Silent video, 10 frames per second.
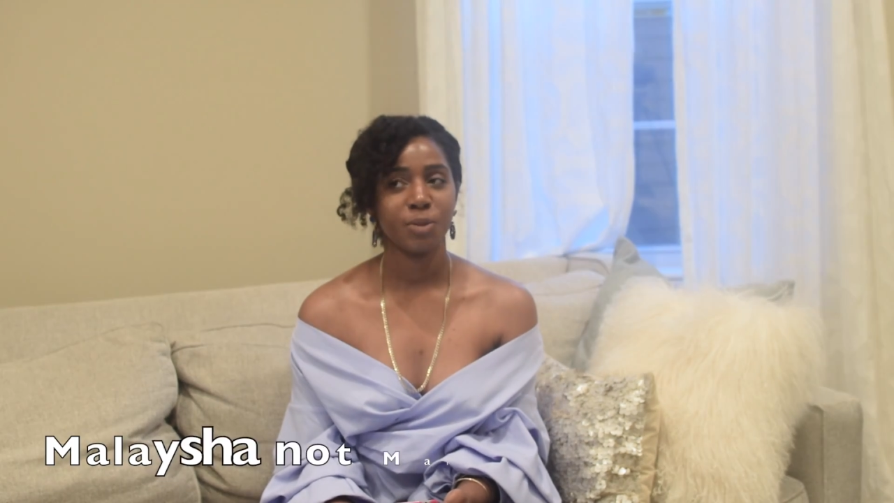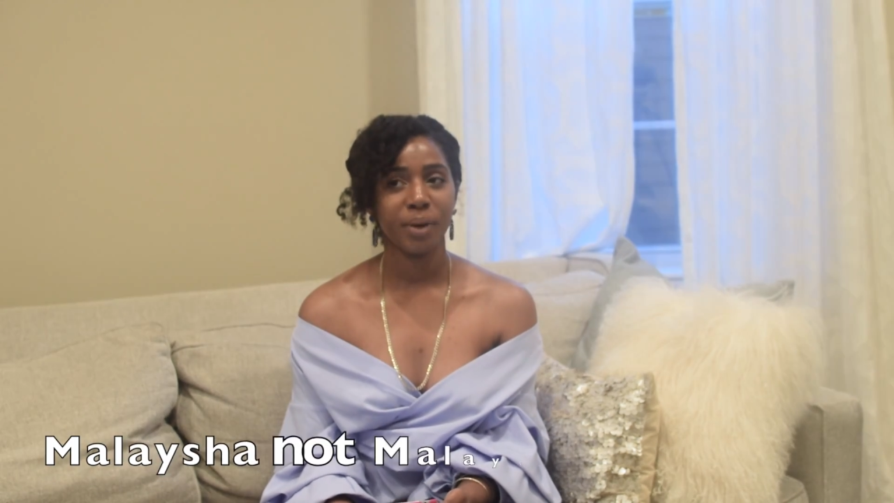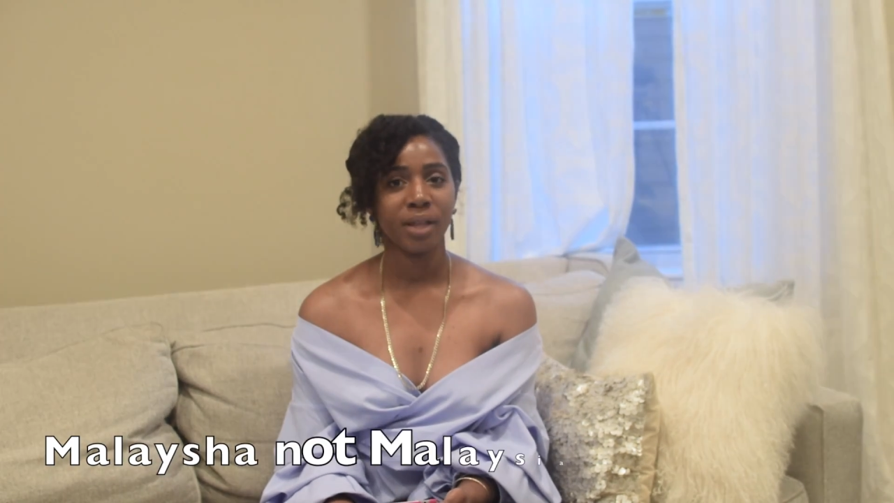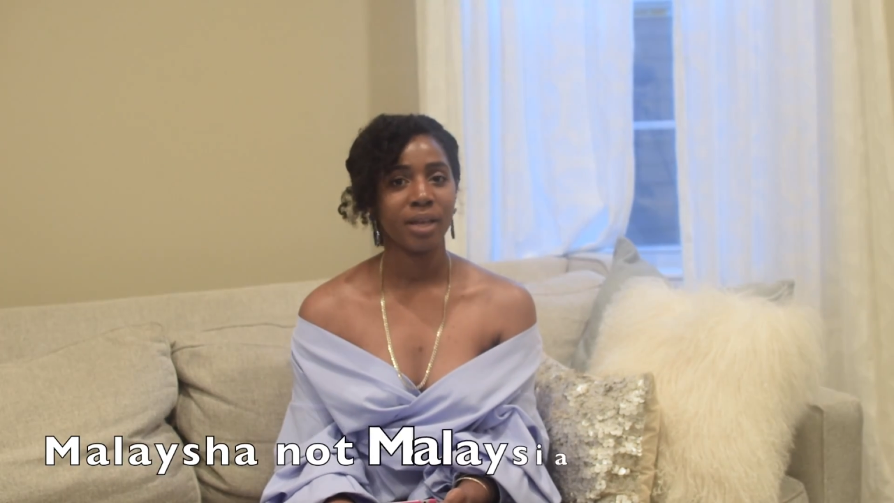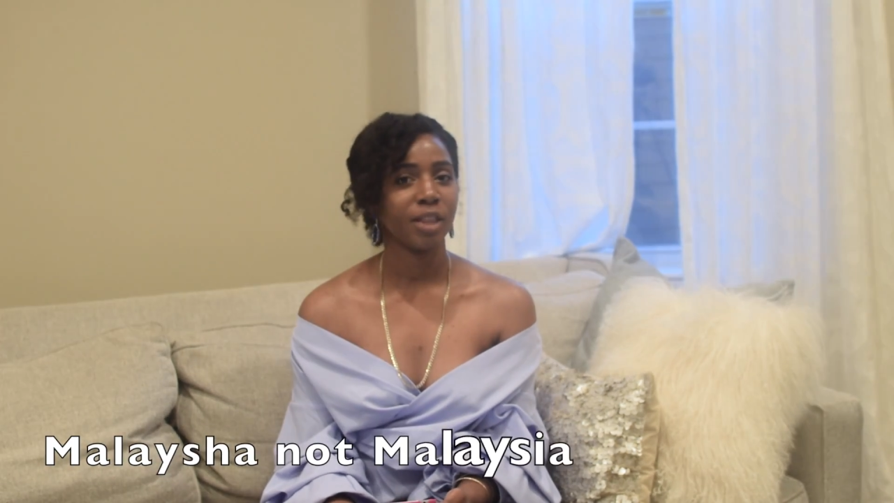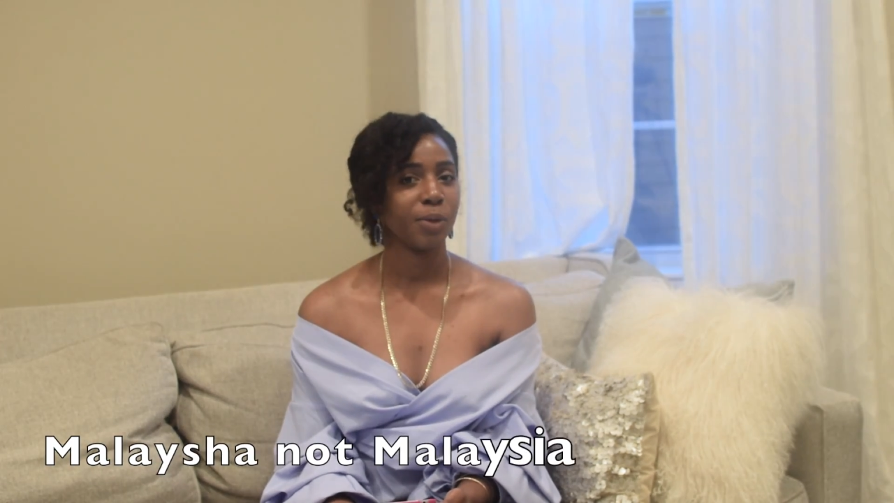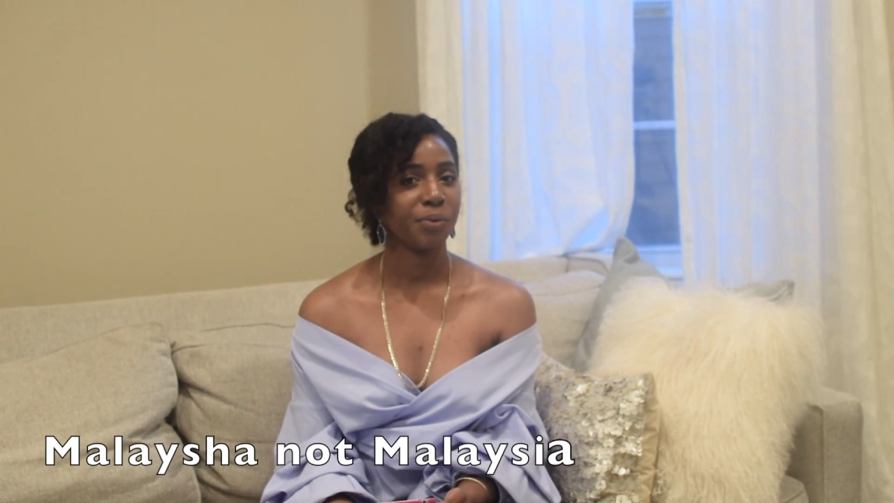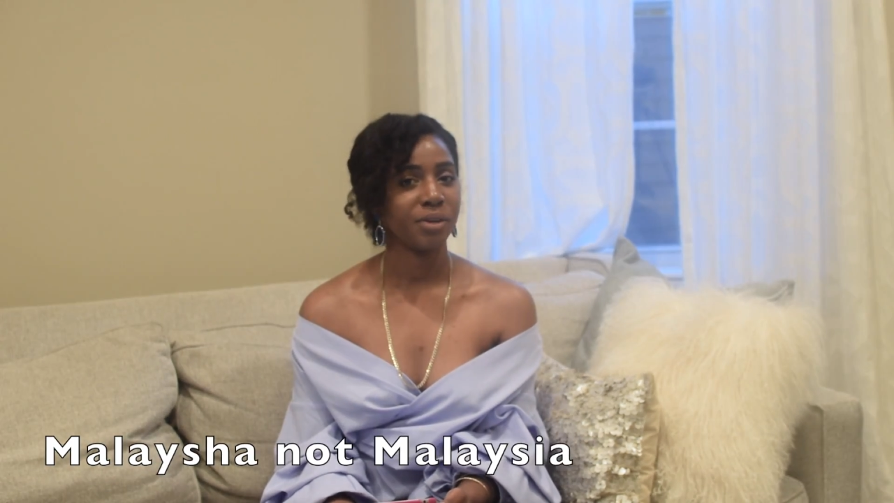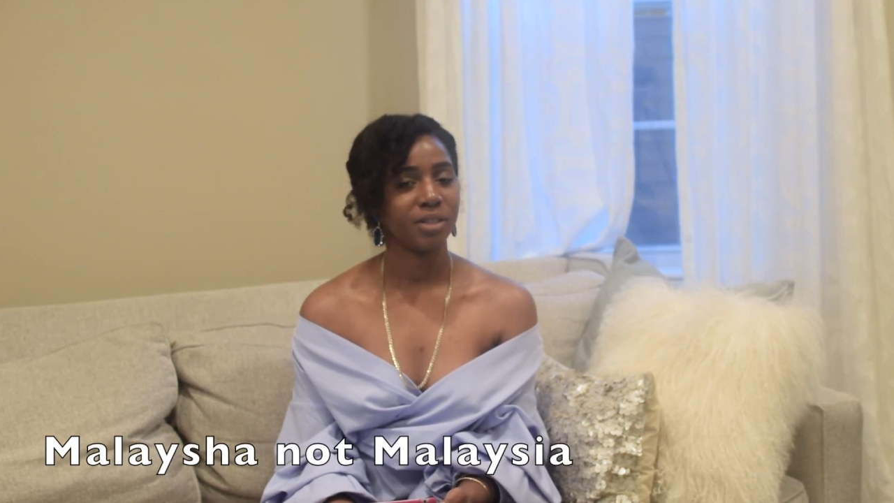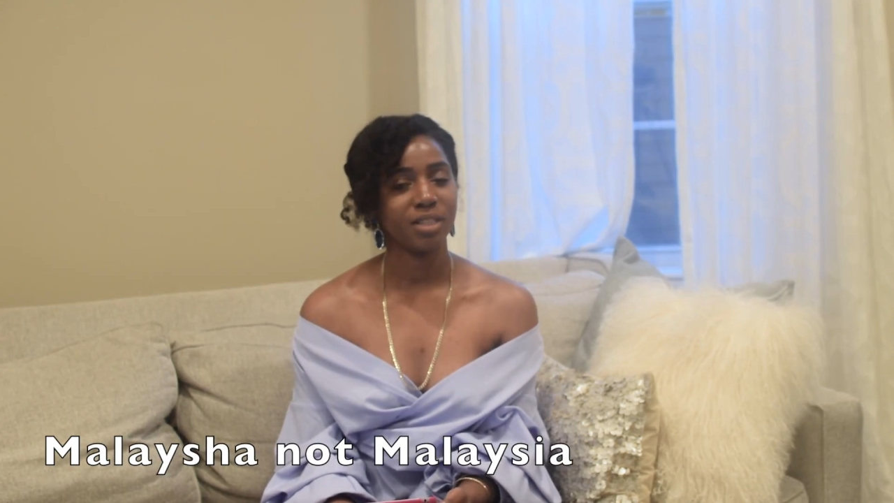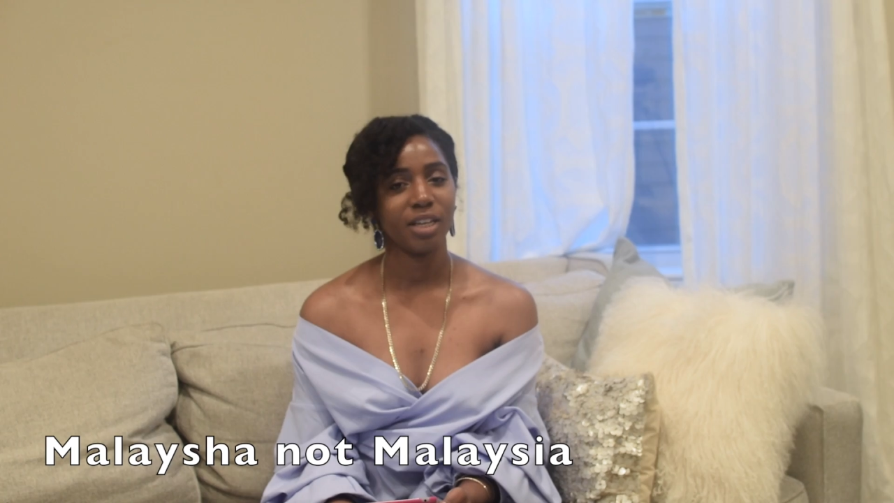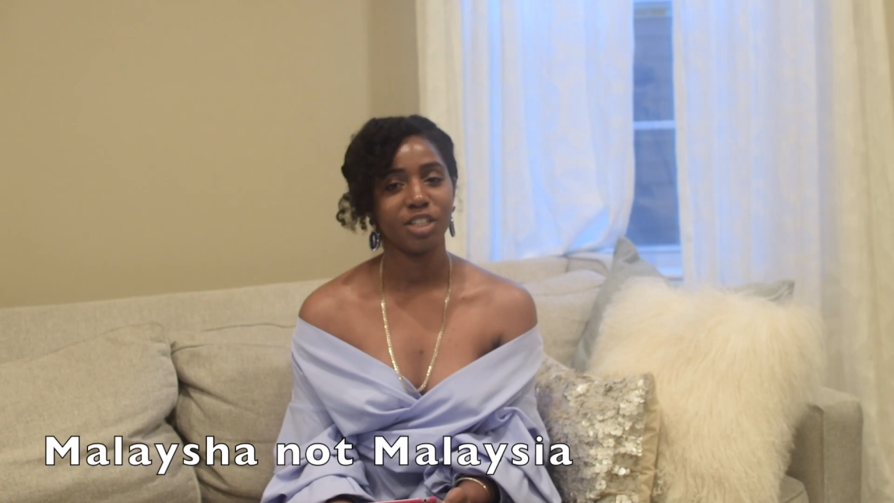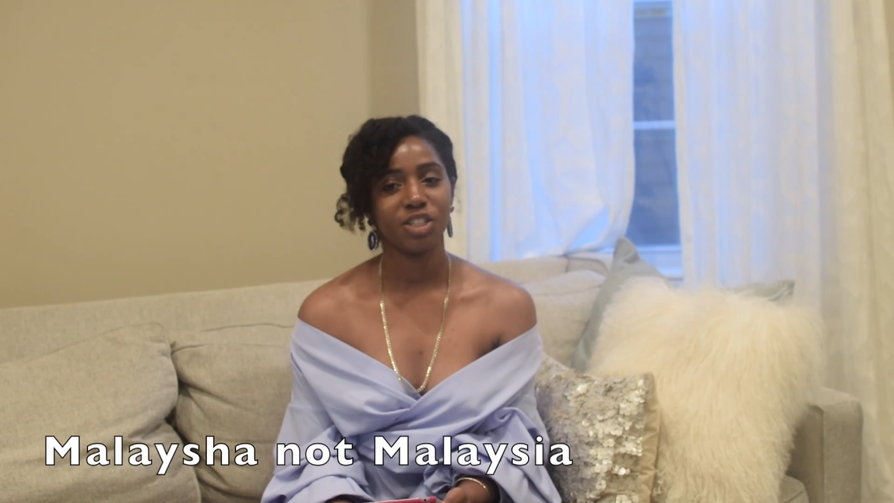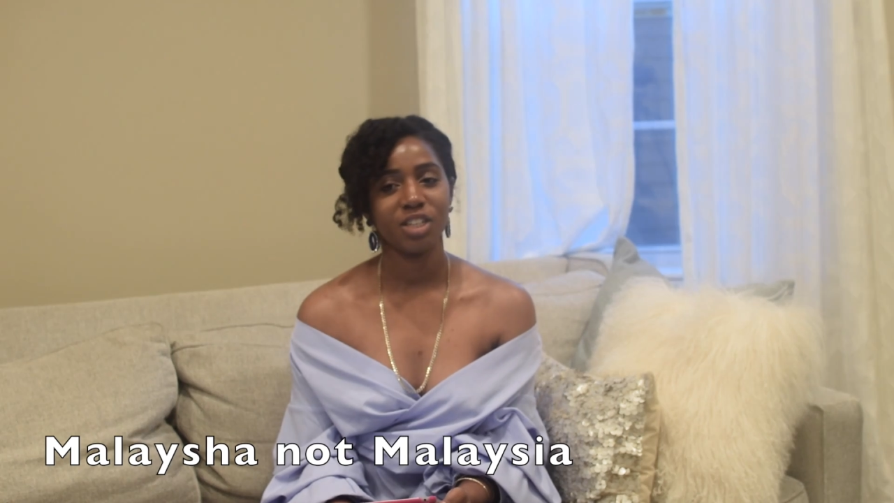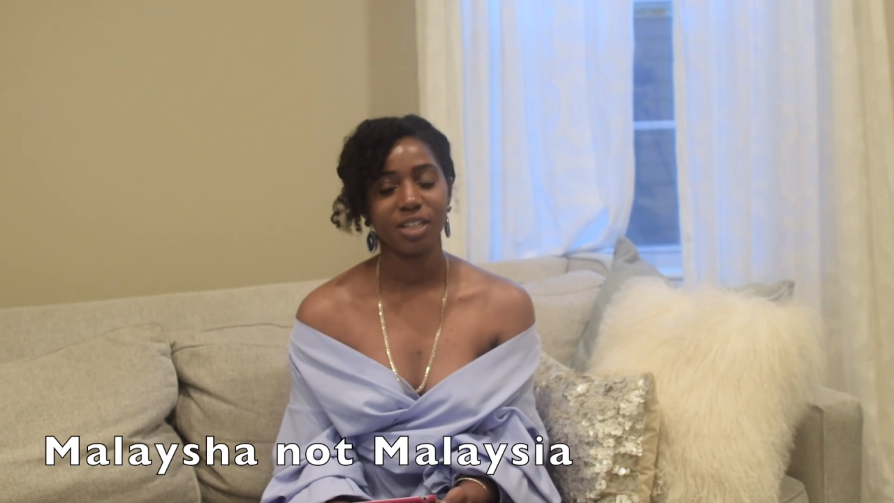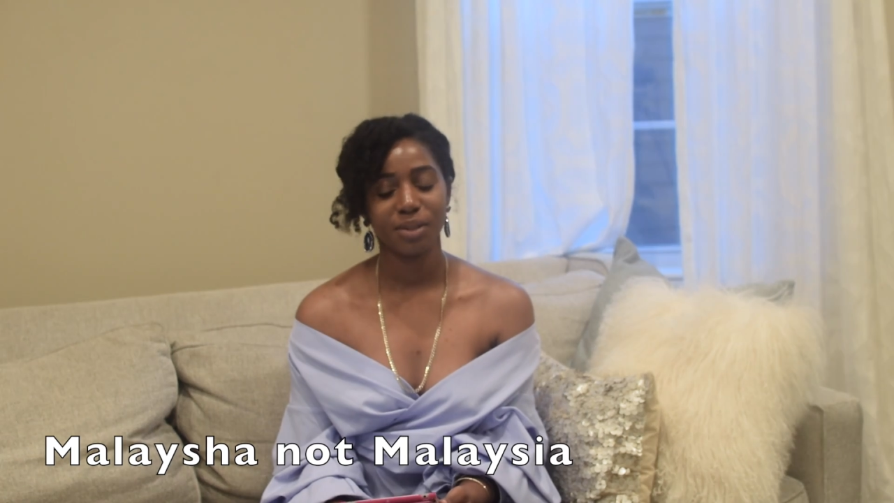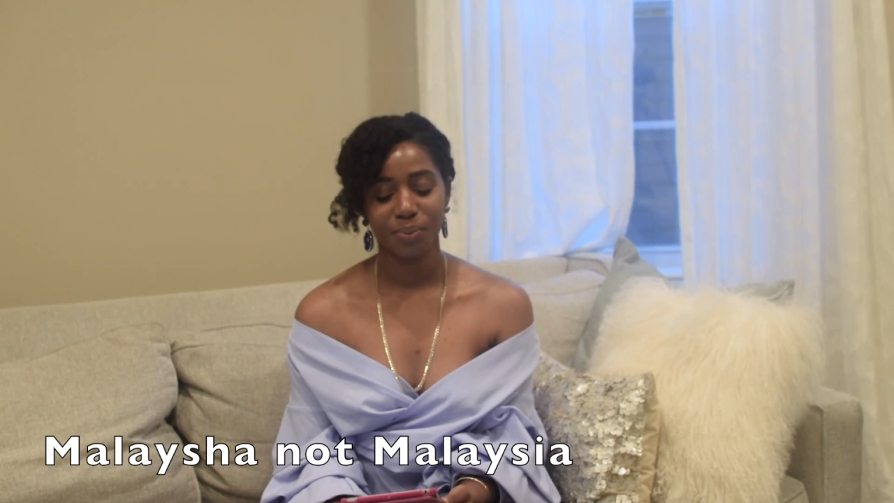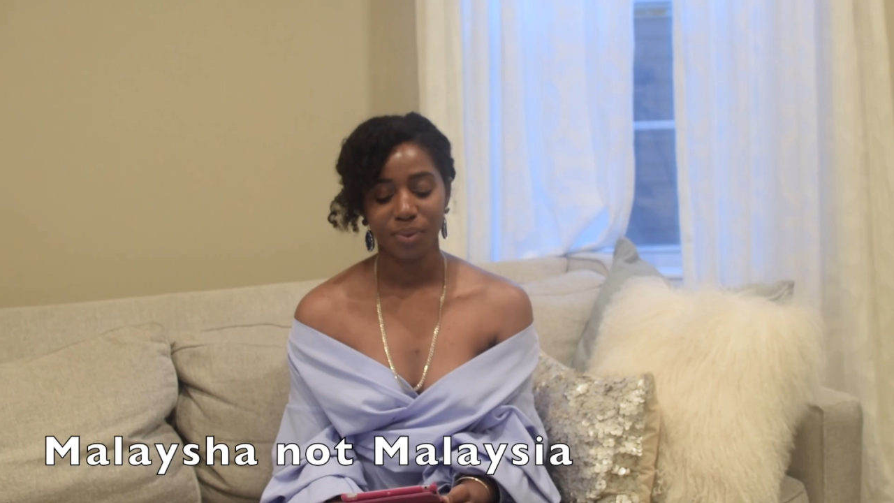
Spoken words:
spelling and the pronunciation.